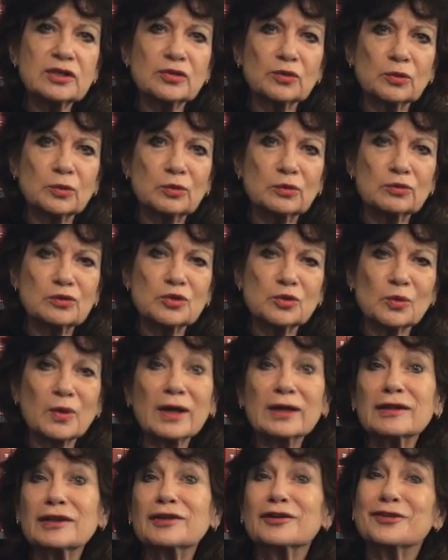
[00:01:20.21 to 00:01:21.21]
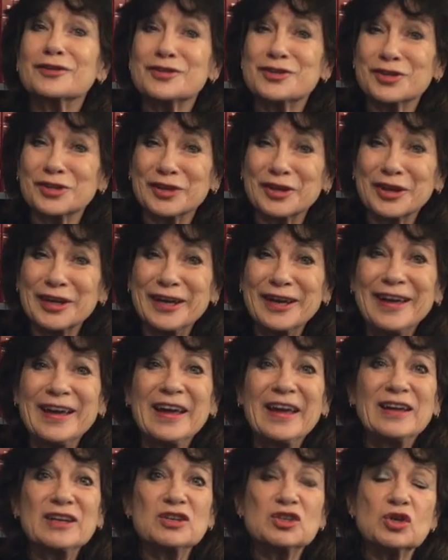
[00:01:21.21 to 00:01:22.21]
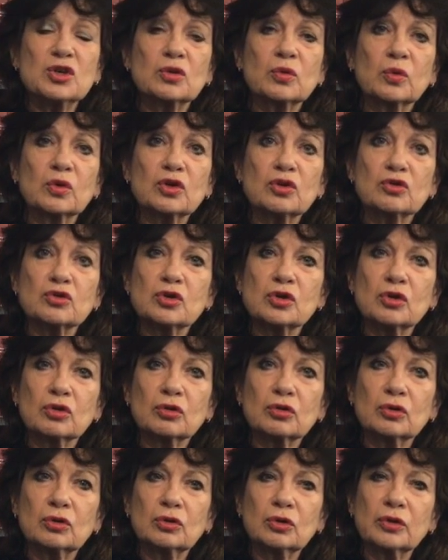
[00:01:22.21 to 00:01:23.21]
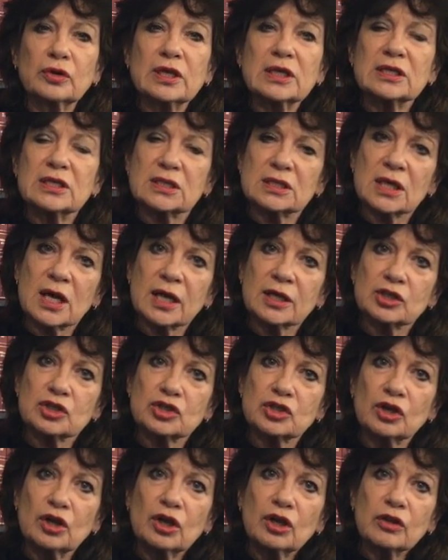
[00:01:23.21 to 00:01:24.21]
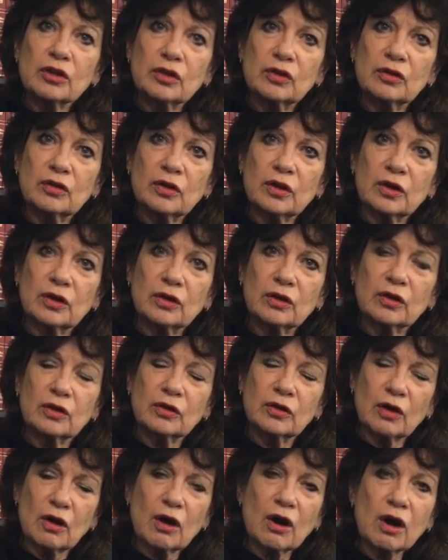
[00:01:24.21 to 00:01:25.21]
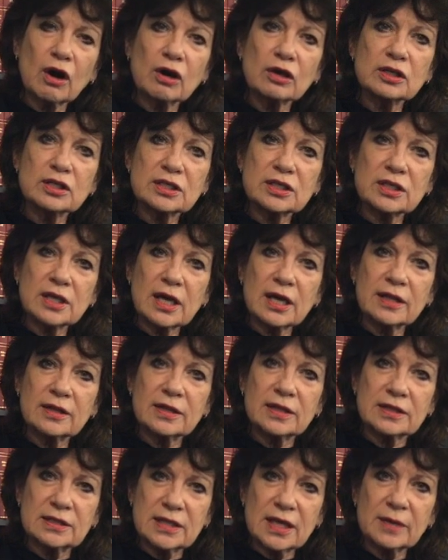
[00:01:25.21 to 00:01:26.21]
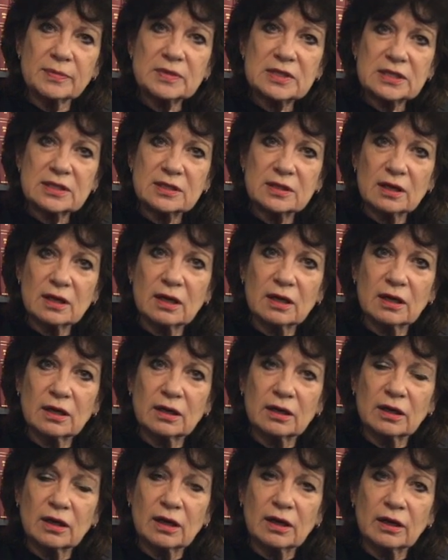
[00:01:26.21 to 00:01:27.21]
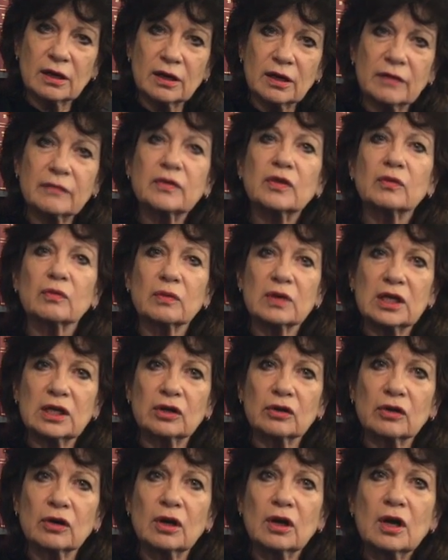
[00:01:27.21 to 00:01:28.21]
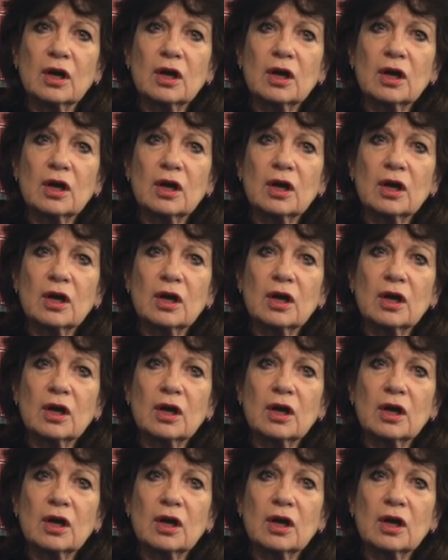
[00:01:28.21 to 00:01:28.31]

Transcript: to write literature. You're looking to touch the hearts and the depths of the reader.